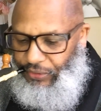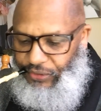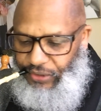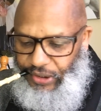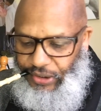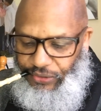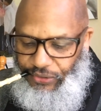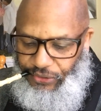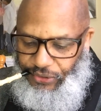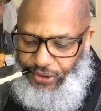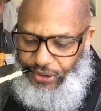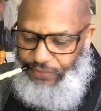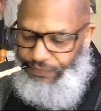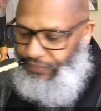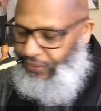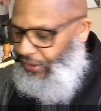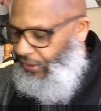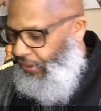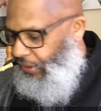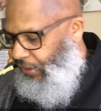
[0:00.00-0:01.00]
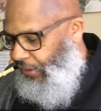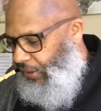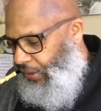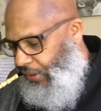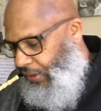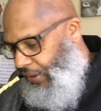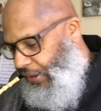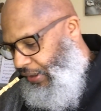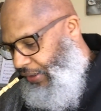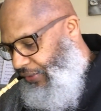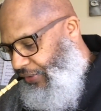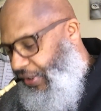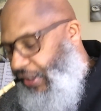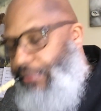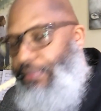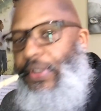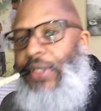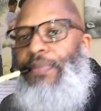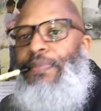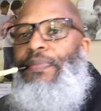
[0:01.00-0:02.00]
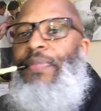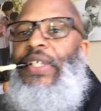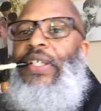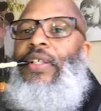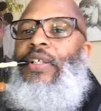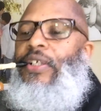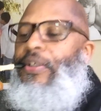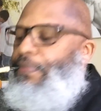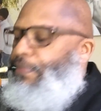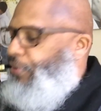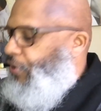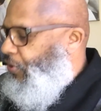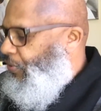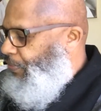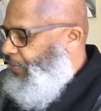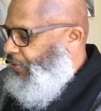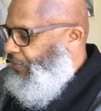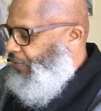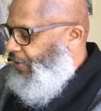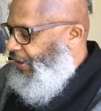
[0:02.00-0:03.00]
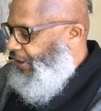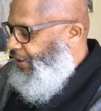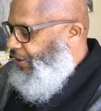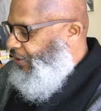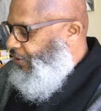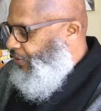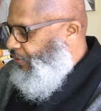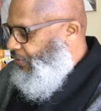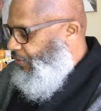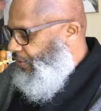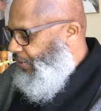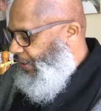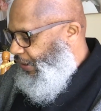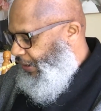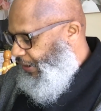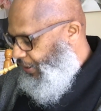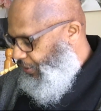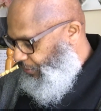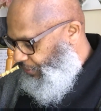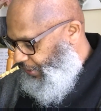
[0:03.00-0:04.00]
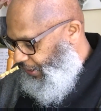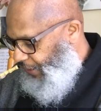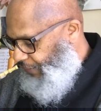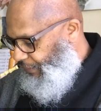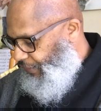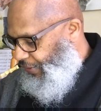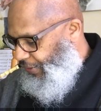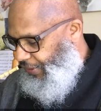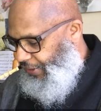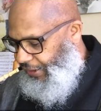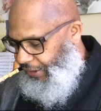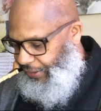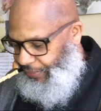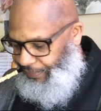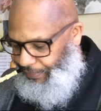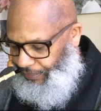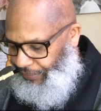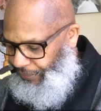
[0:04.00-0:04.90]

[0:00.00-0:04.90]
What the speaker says: size stuff. Then it's got my big compartment right here that held everything.